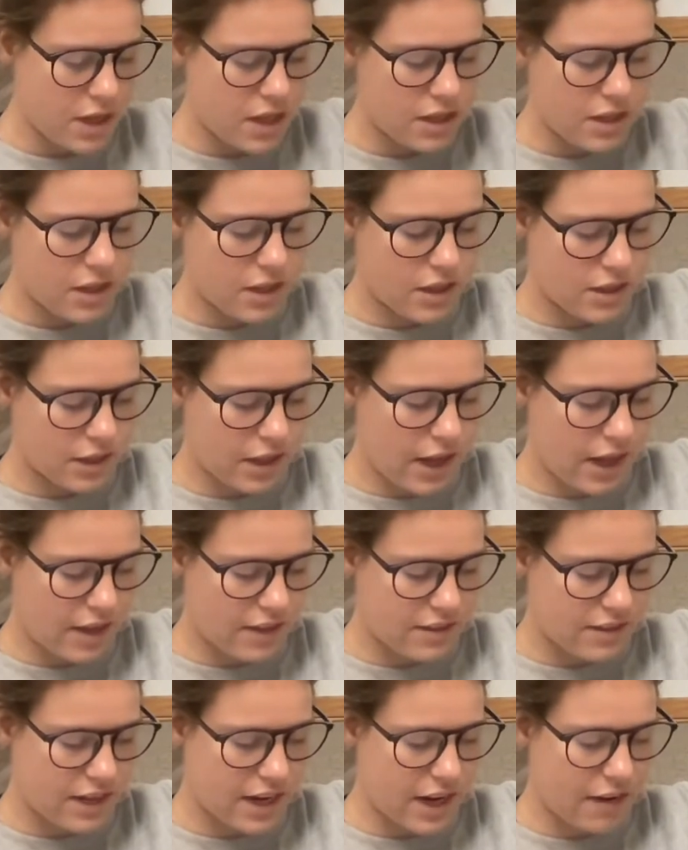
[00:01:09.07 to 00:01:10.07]
The
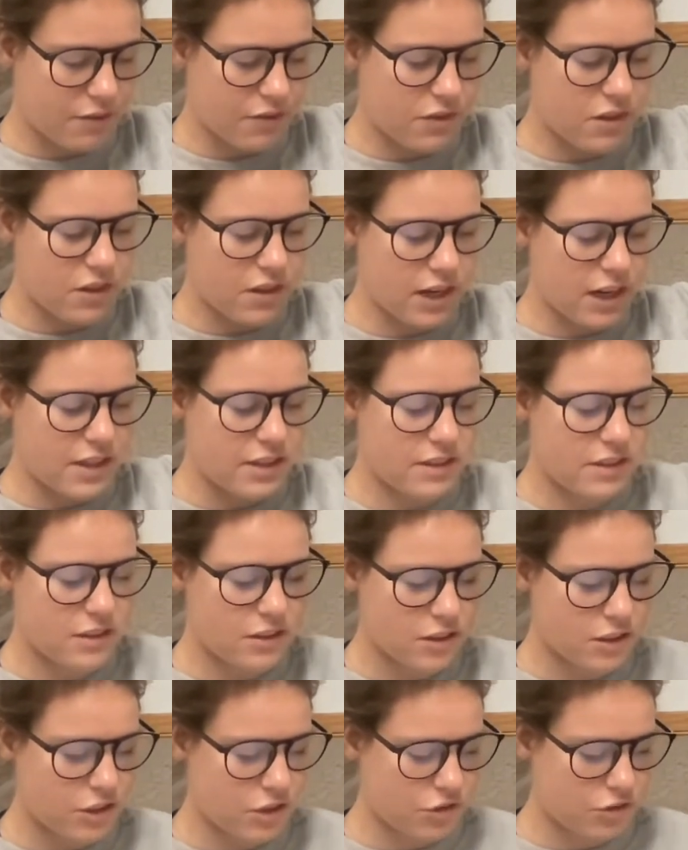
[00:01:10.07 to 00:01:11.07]
last half of the 19th
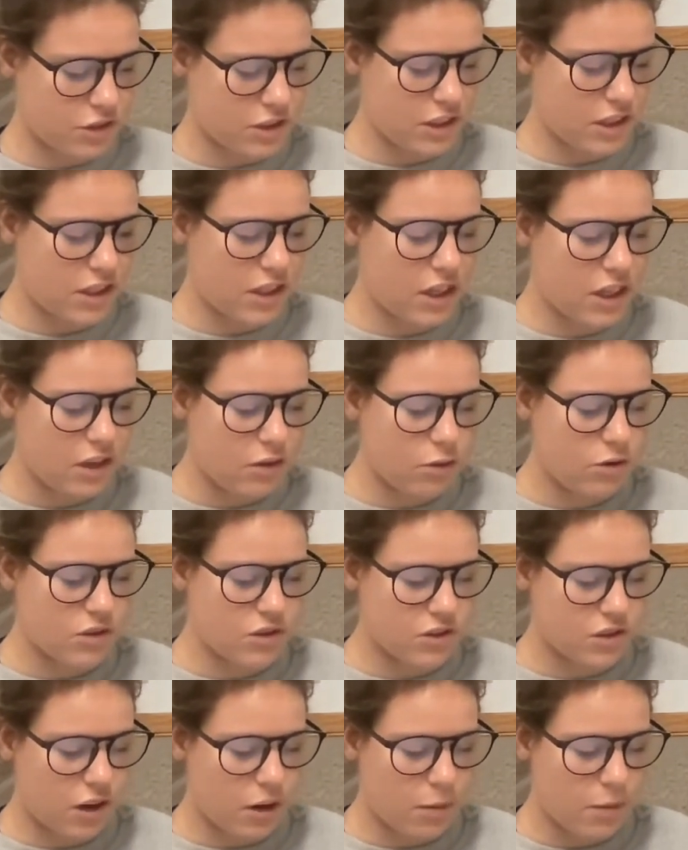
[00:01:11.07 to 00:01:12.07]
century was
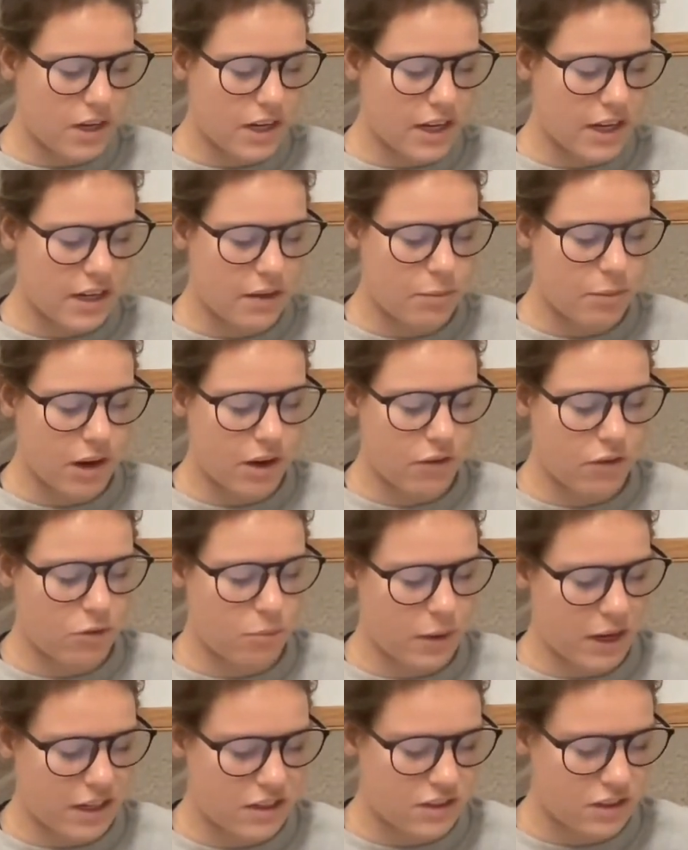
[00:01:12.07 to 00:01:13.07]
dominated by
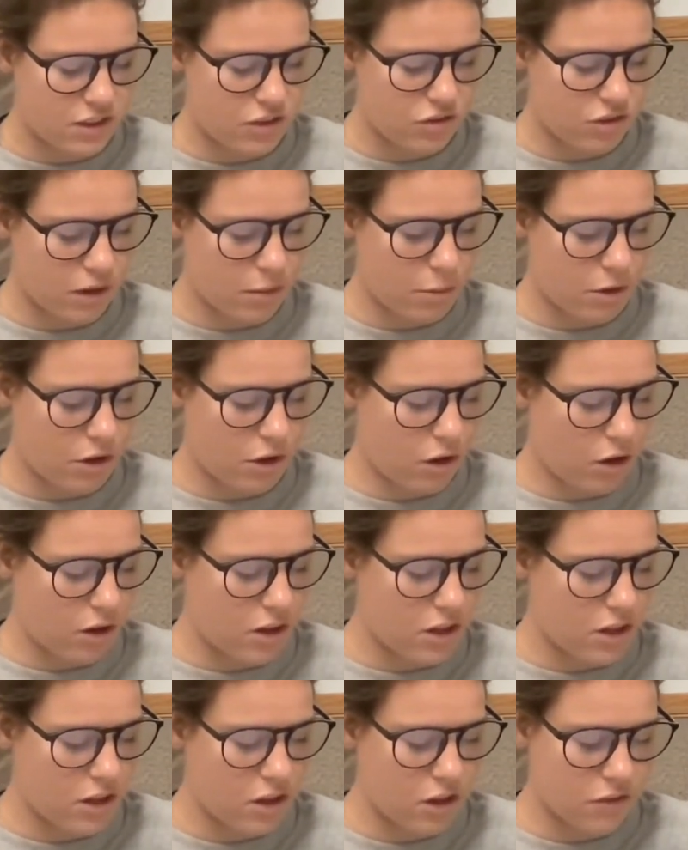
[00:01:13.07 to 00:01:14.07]
romantic drama on
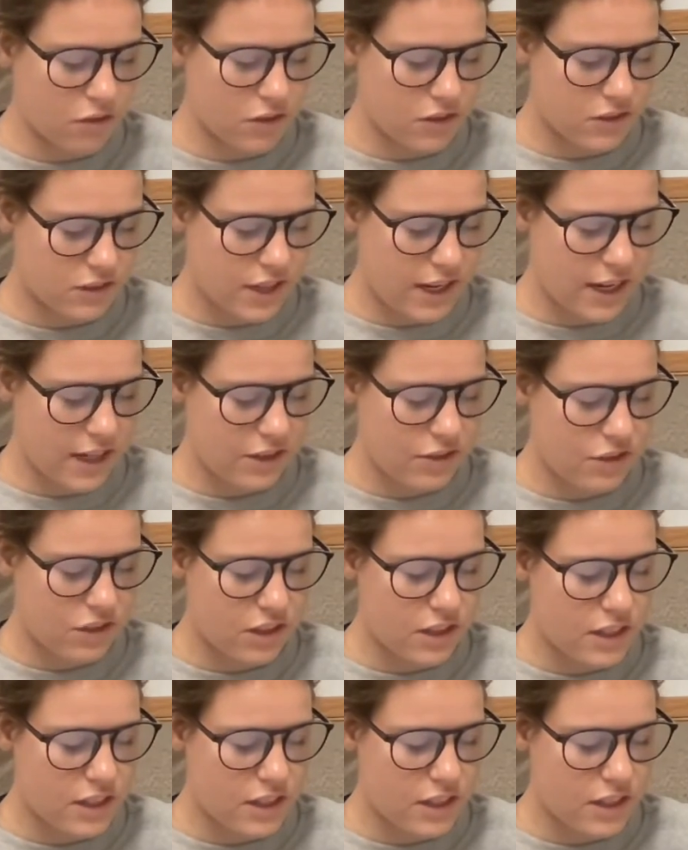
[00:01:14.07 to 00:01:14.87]
and off the stage,